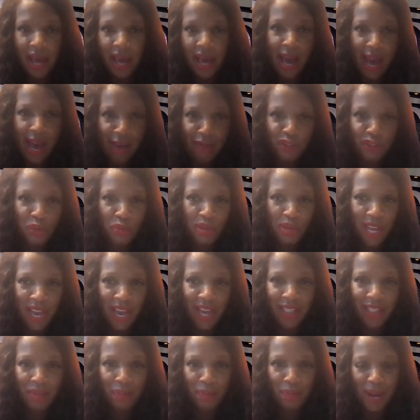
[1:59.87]
after we
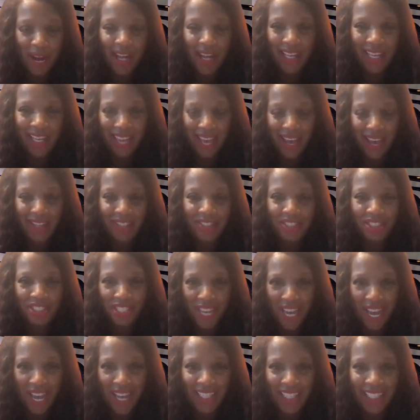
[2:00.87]
had the podcast
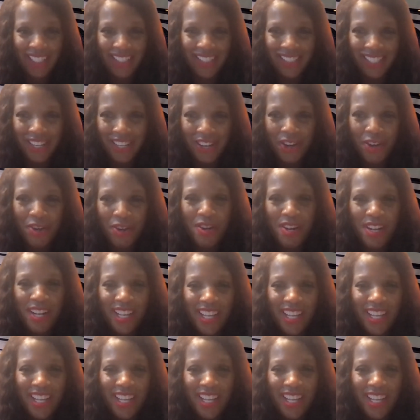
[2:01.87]
challenge. So